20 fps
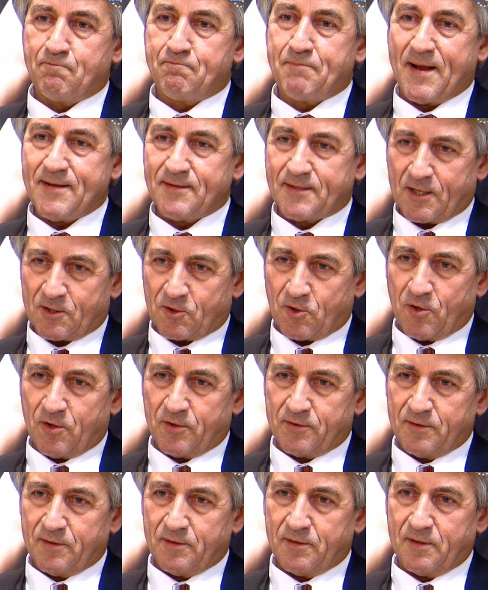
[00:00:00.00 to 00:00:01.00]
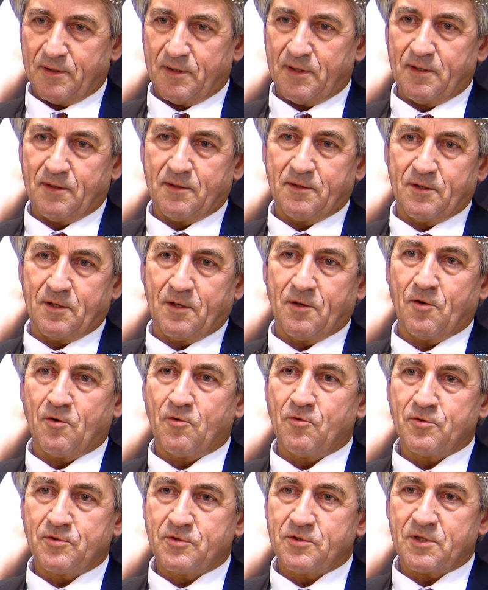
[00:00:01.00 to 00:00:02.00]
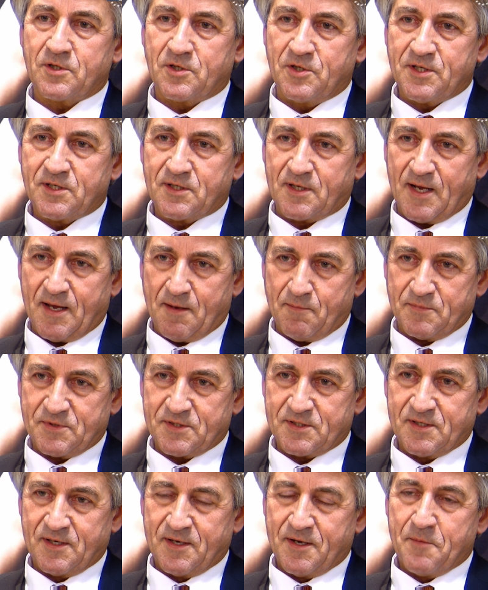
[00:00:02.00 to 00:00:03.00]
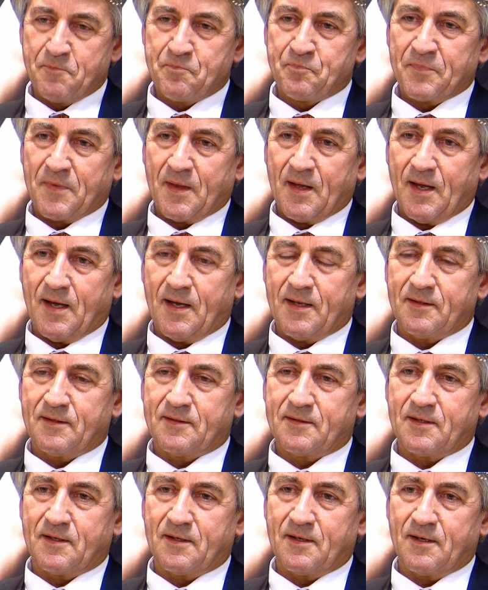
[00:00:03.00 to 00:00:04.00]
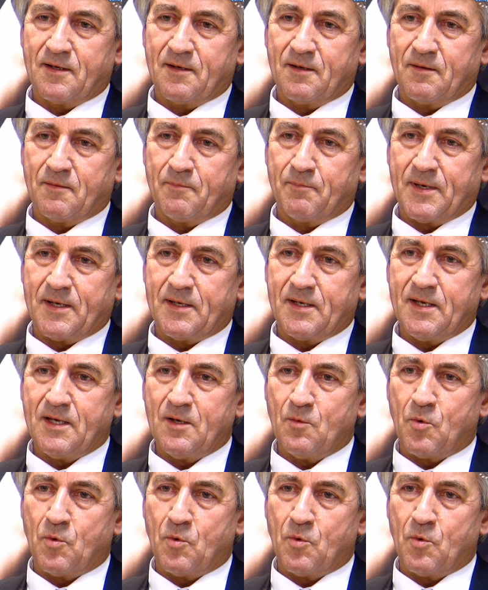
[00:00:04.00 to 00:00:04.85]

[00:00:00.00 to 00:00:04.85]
pentathlon in the old Greek games. But he